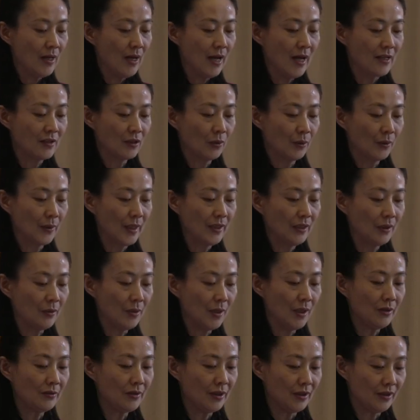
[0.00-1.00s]
As already
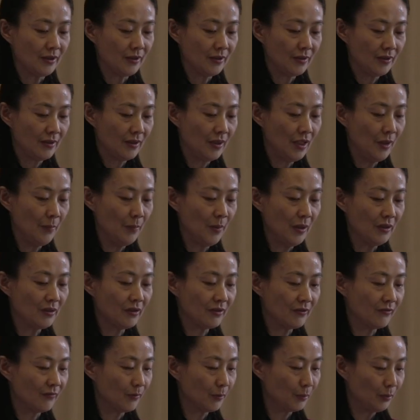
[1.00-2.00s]
quoted, in
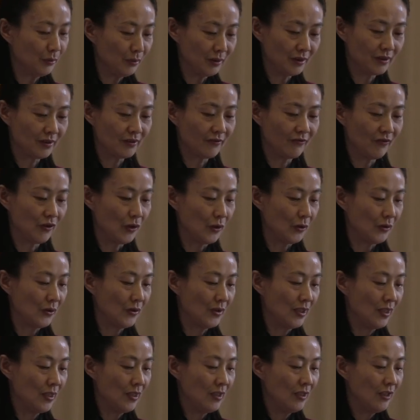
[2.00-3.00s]
Booth's
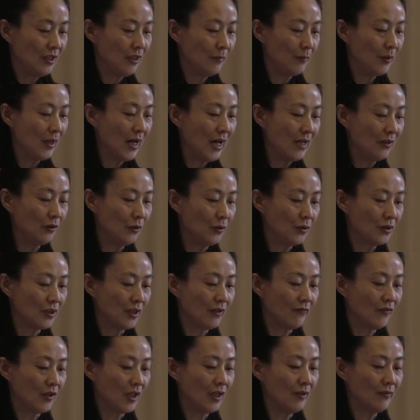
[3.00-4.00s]
view, the implied author
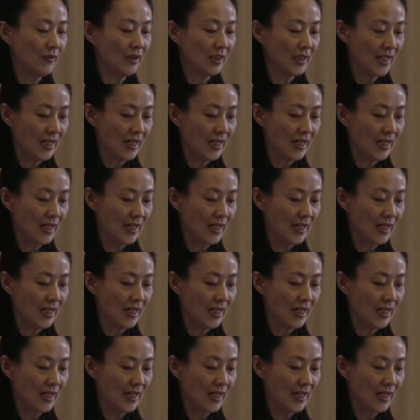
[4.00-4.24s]
of a given